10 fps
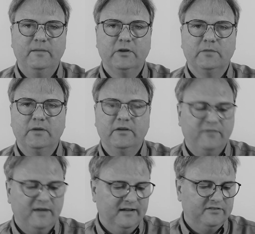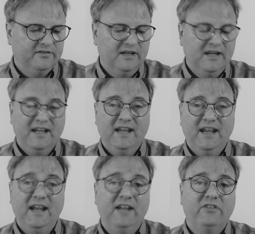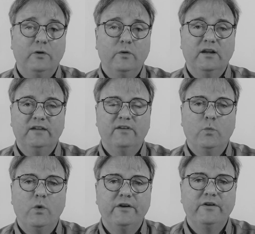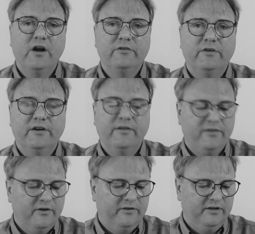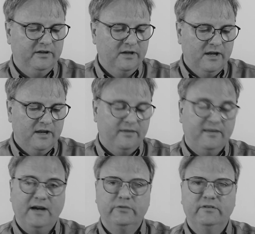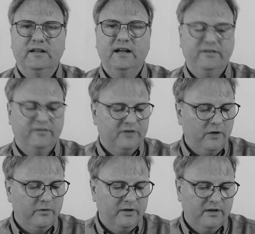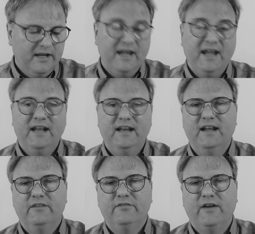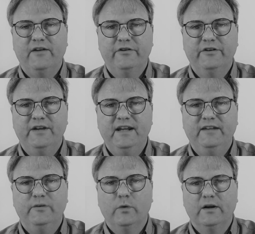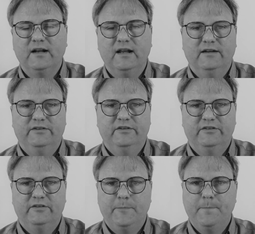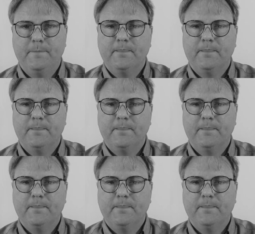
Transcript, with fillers: C++ files. In total, it's a 130,000 lines of code, and it has 581 classes.